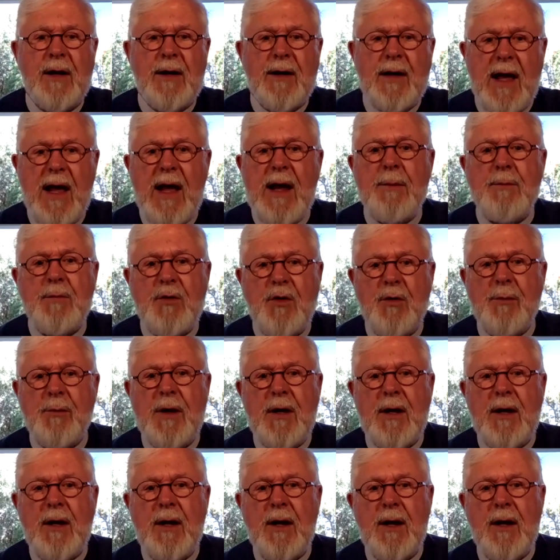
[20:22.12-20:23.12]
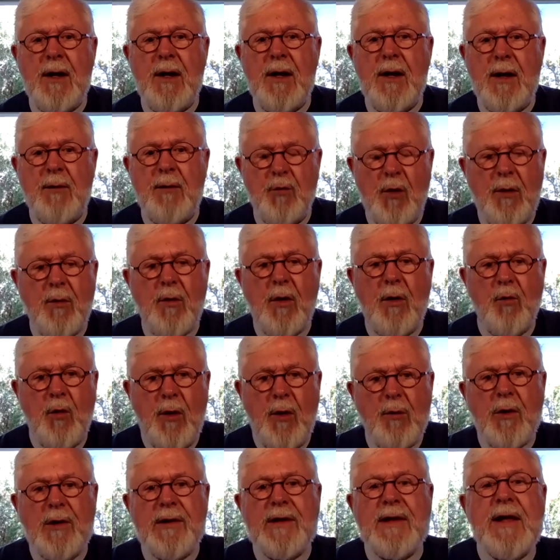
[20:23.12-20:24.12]
came to me, and we
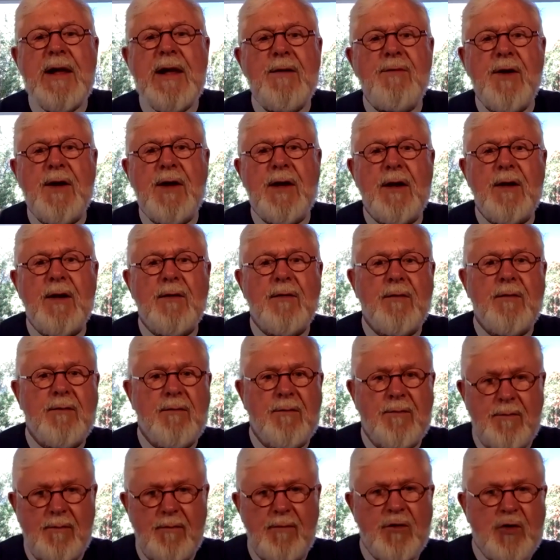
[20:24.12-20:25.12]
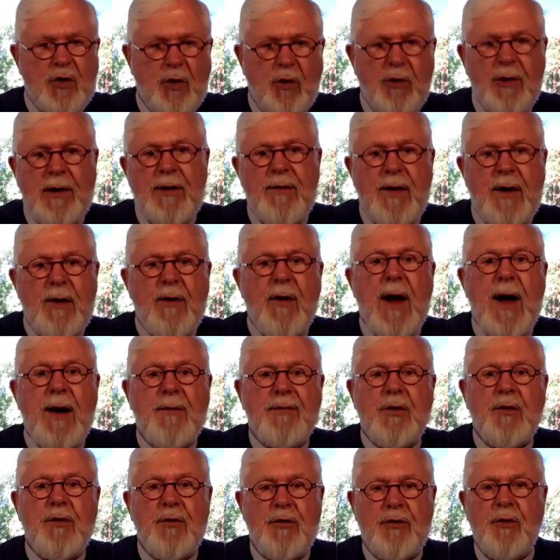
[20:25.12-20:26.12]
were leaving shortly
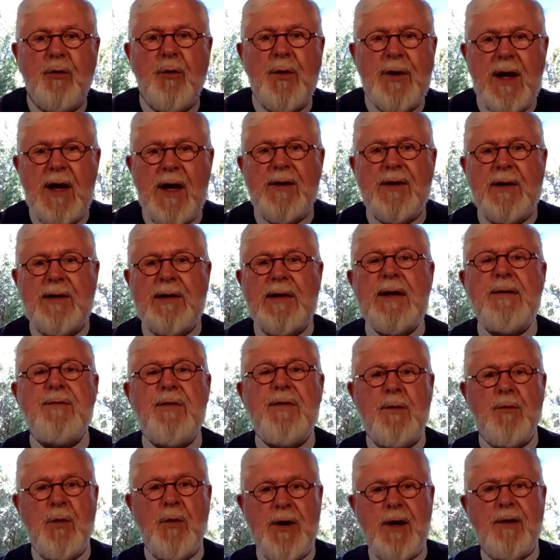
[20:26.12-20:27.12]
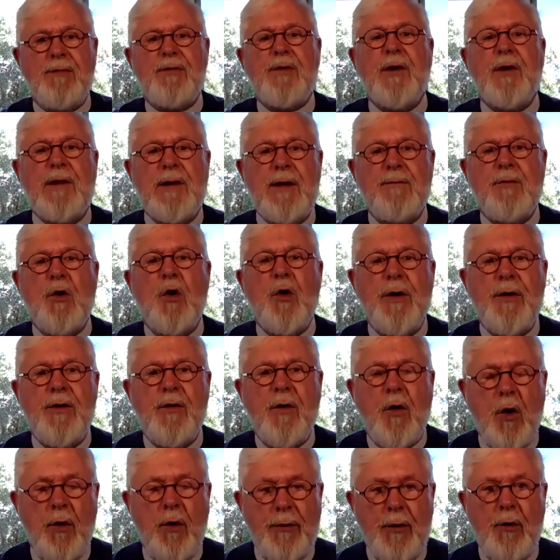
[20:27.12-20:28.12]
thereafter, so we had to leave them enough to live
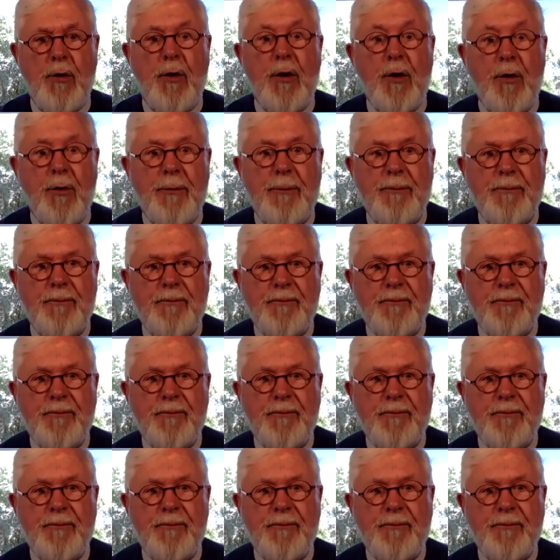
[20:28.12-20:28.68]
on their own